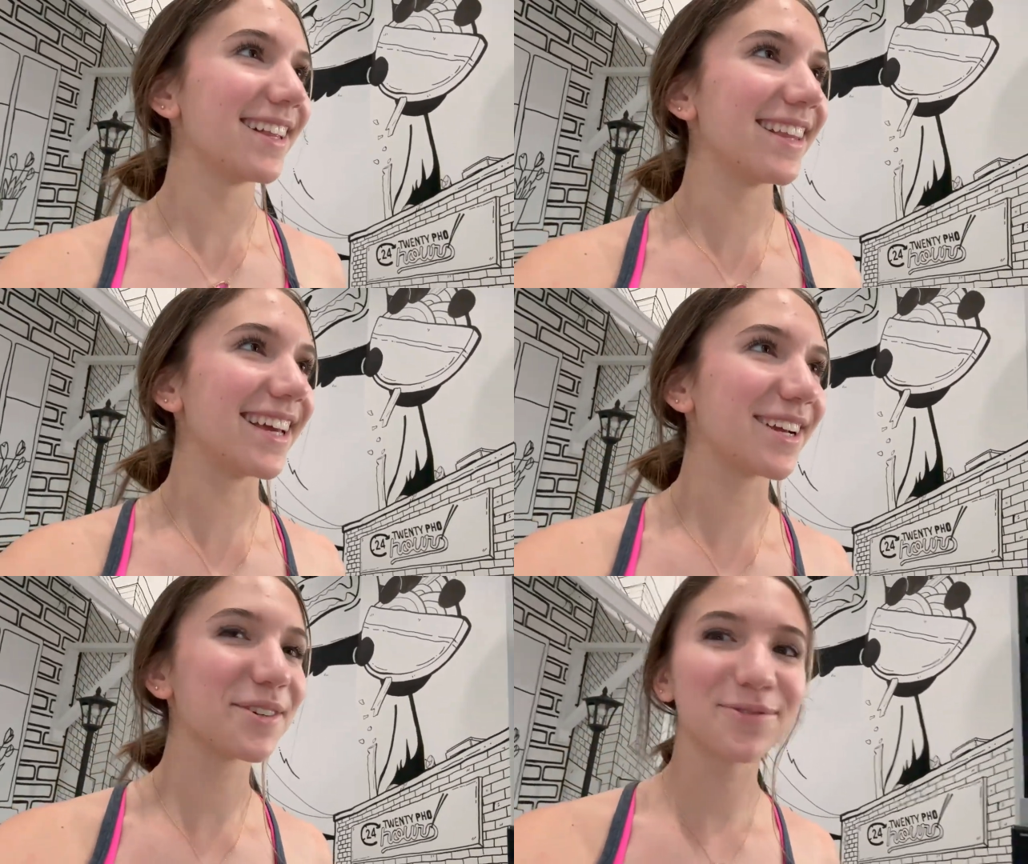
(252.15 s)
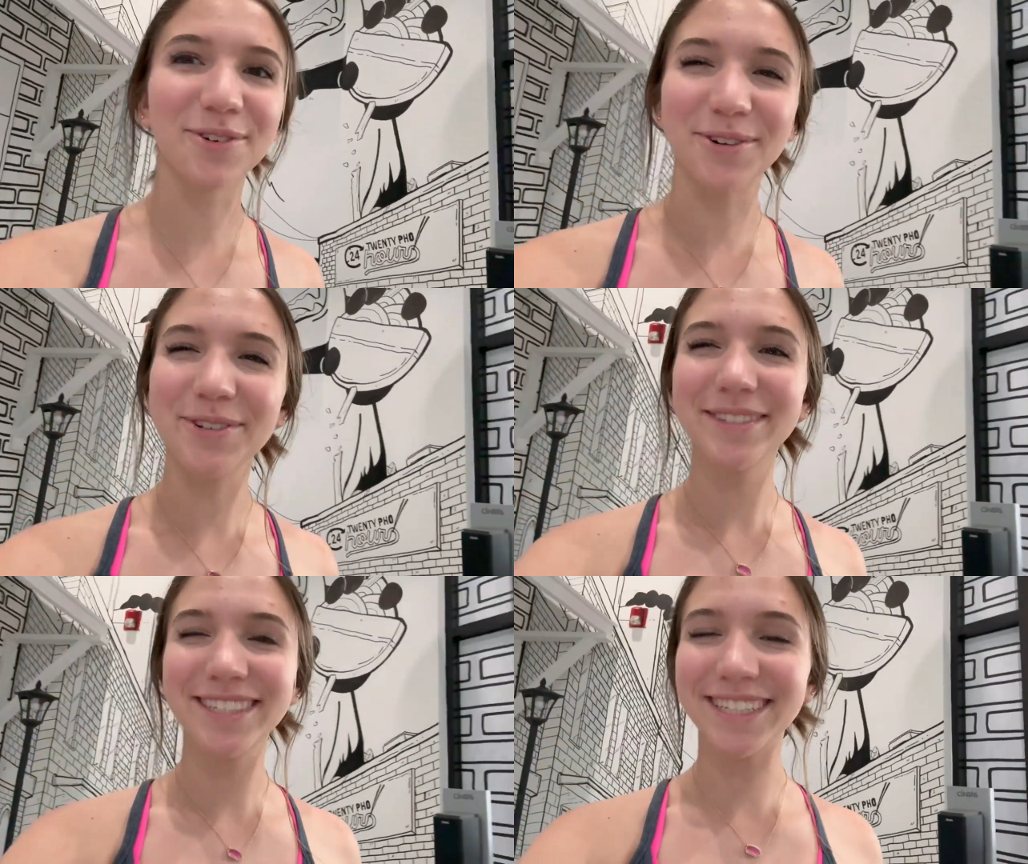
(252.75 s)
like
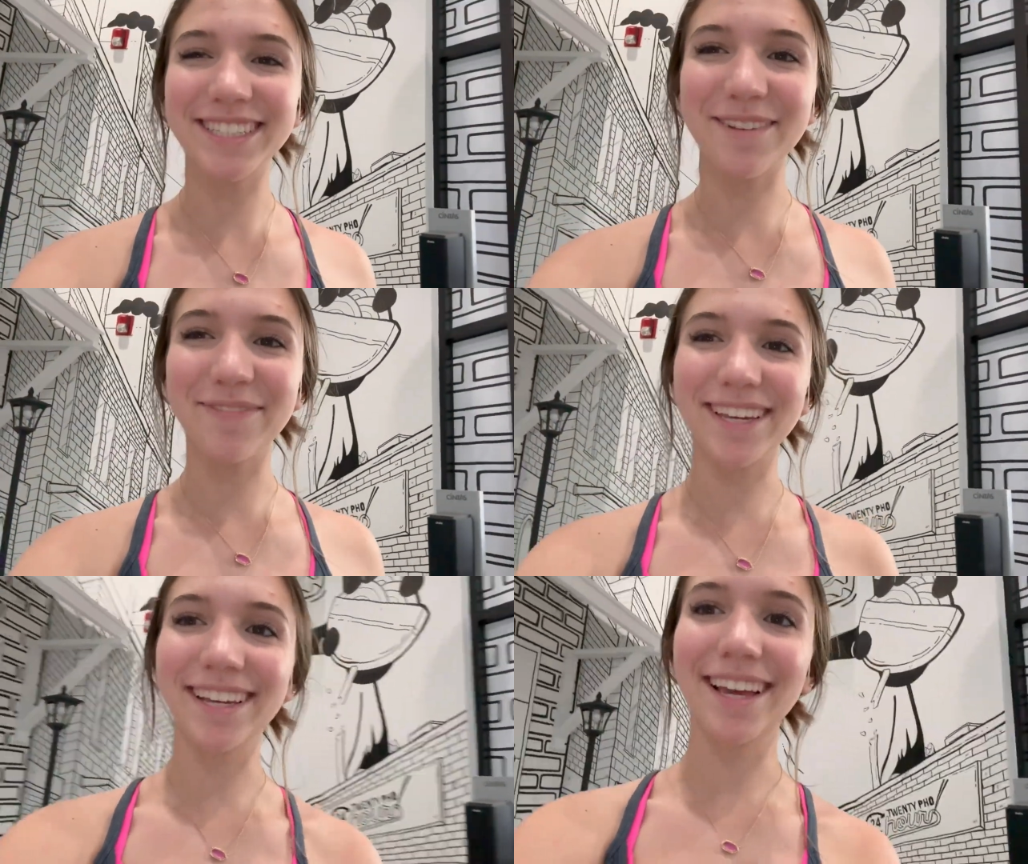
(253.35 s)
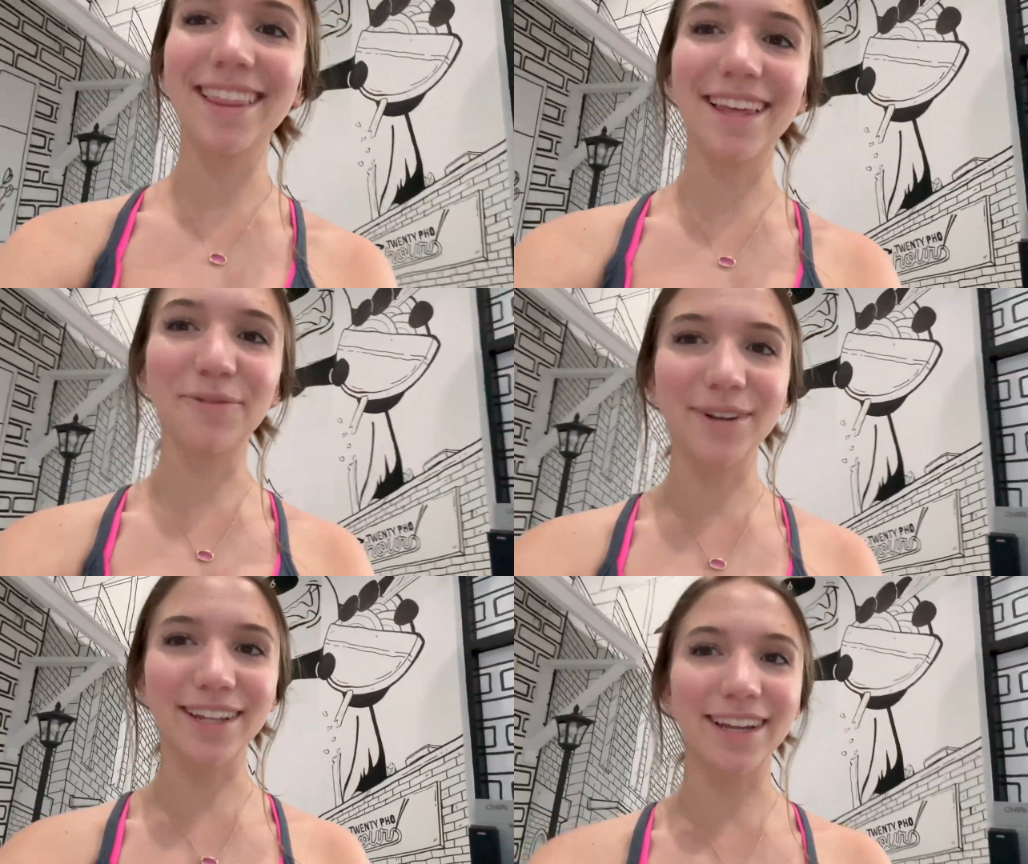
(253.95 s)
rolls or something, and
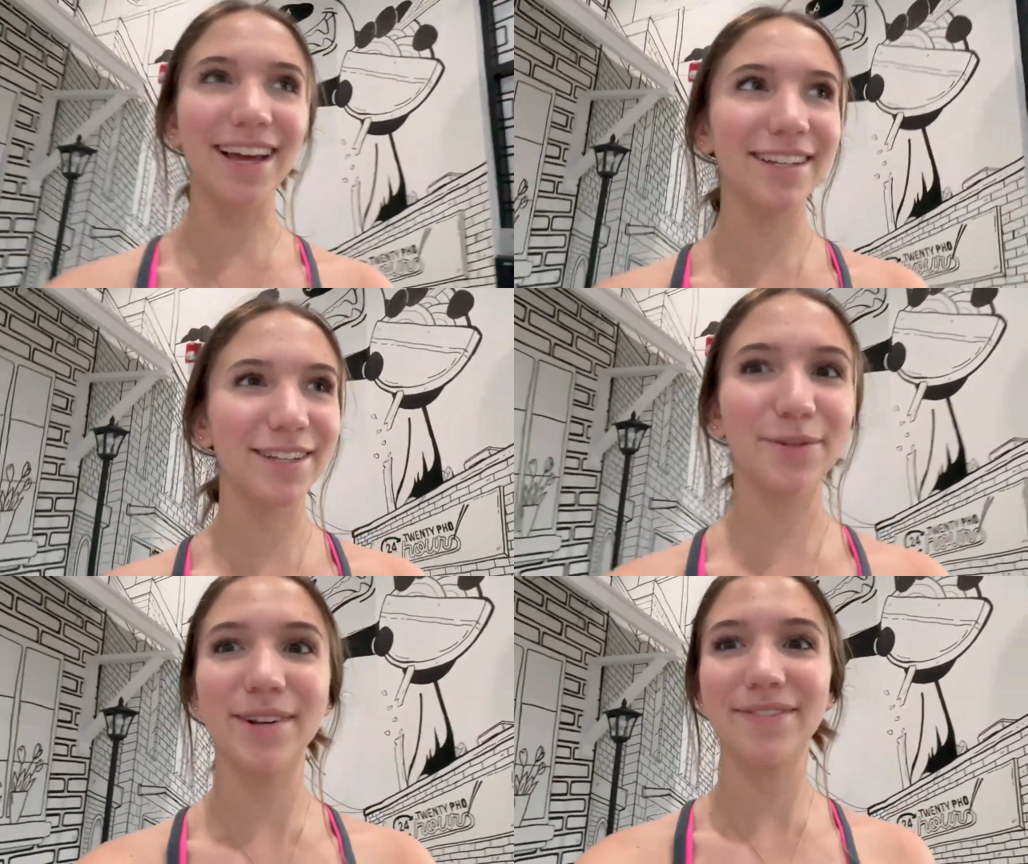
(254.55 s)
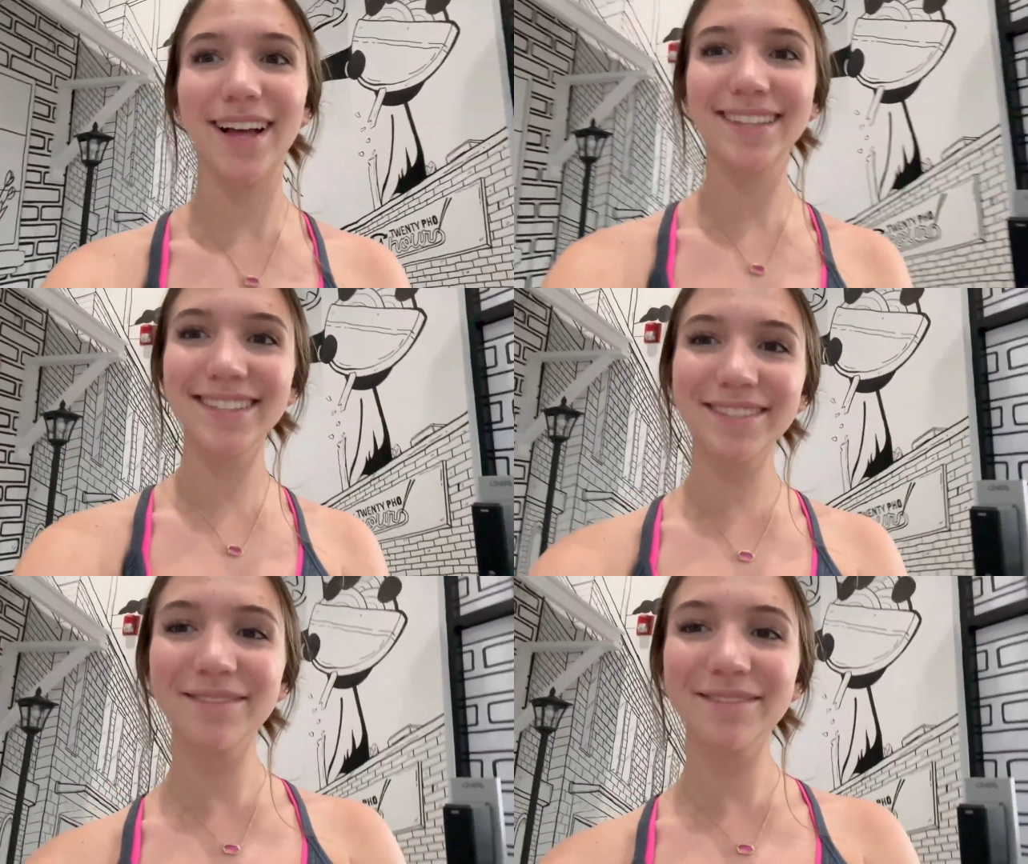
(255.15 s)
then we're gonna head to Tijuana Flats.